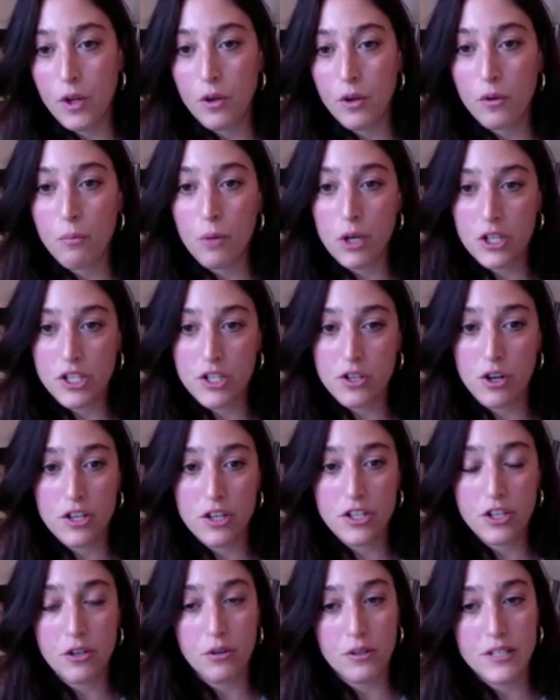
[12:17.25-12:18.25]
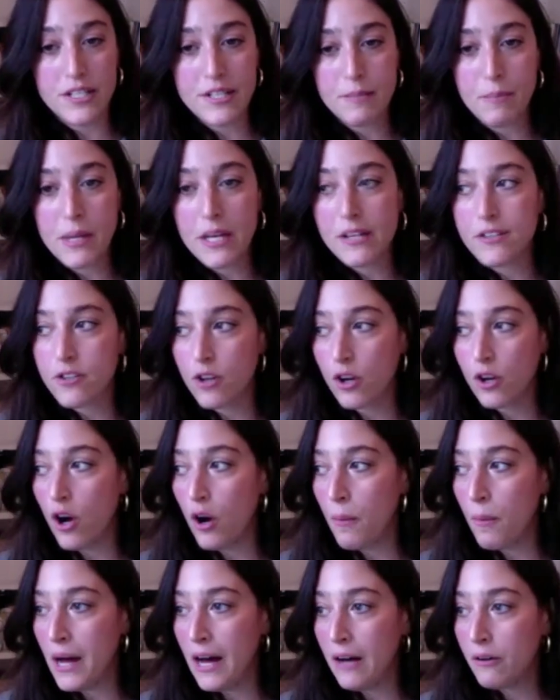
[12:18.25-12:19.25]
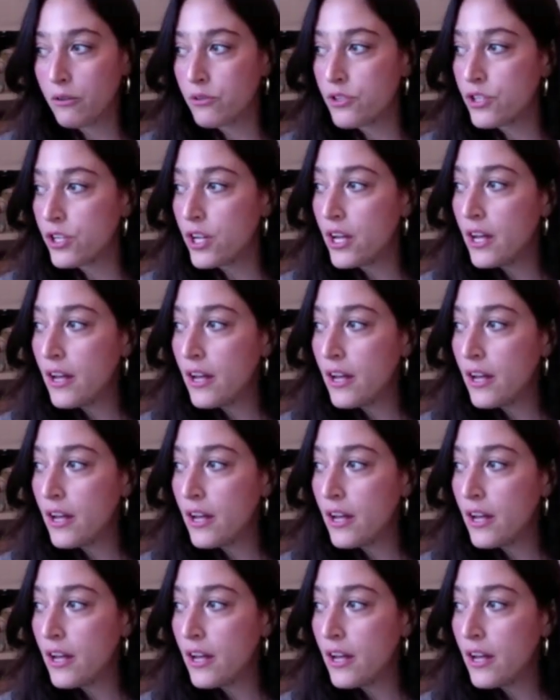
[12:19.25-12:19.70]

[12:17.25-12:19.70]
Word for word: Luke March's article, he speaks a lot about